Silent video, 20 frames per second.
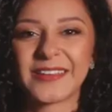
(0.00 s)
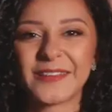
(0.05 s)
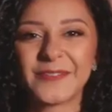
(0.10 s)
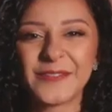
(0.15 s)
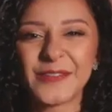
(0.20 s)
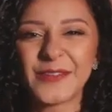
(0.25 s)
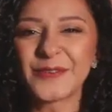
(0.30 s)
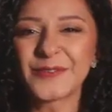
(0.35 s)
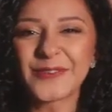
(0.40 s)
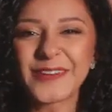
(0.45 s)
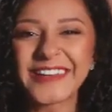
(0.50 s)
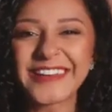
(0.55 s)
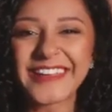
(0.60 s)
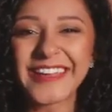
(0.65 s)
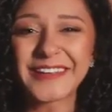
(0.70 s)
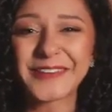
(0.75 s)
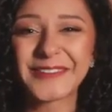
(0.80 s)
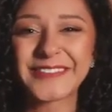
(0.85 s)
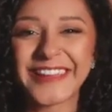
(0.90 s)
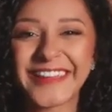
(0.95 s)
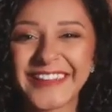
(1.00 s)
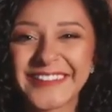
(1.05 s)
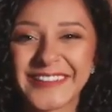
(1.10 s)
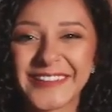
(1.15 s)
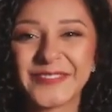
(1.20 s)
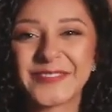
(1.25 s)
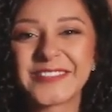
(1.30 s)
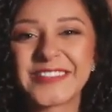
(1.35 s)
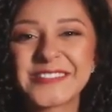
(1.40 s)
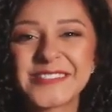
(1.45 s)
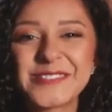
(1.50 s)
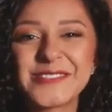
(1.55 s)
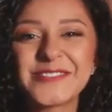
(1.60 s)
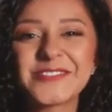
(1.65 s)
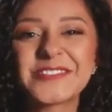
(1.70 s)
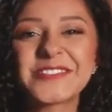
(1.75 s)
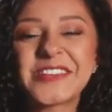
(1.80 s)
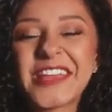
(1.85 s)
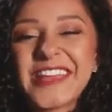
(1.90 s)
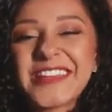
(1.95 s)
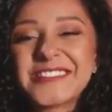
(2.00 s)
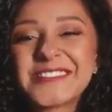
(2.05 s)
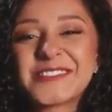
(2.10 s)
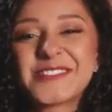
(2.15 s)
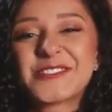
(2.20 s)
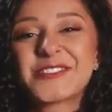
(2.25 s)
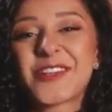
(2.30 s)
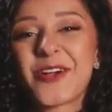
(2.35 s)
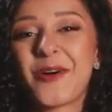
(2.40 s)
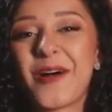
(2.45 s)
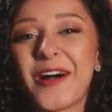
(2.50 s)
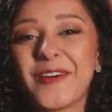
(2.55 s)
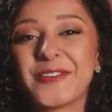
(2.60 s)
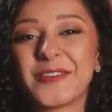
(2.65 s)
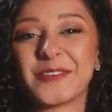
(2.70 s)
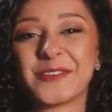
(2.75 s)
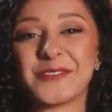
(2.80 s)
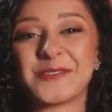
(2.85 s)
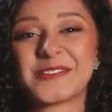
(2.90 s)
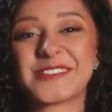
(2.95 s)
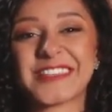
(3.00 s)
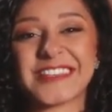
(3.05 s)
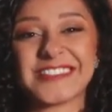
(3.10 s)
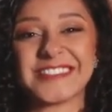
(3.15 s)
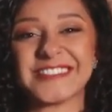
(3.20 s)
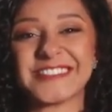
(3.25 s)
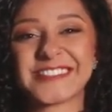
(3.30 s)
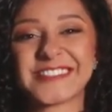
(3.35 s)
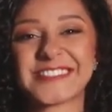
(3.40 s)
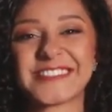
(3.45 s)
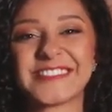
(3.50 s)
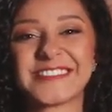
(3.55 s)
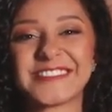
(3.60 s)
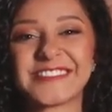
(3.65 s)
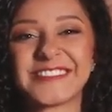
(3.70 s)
Feel free to get creative. This is your chance to show off your new skills.